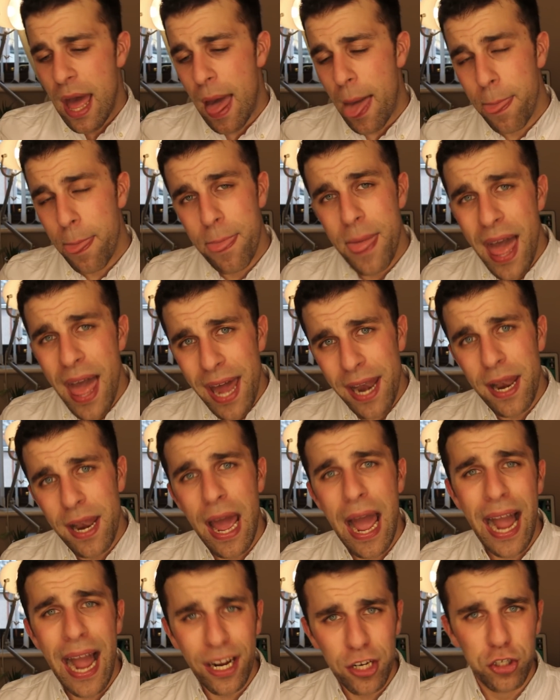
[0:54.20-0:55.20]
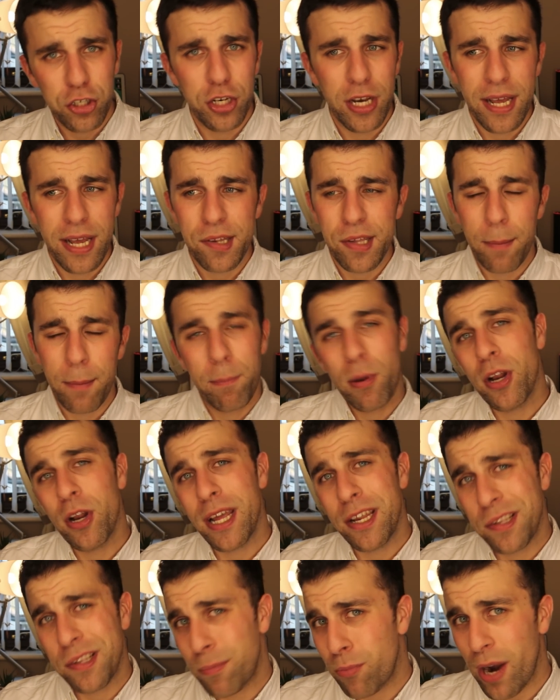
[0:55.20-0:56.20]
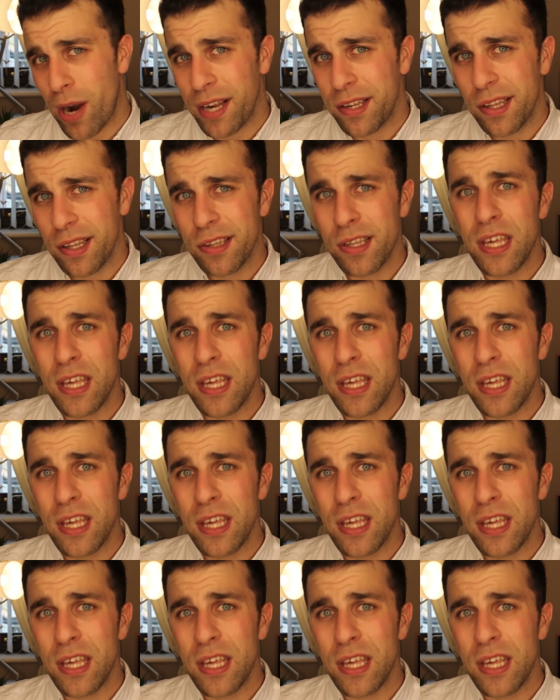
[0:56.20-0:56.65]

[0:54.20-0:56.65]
and then action it and put it into practice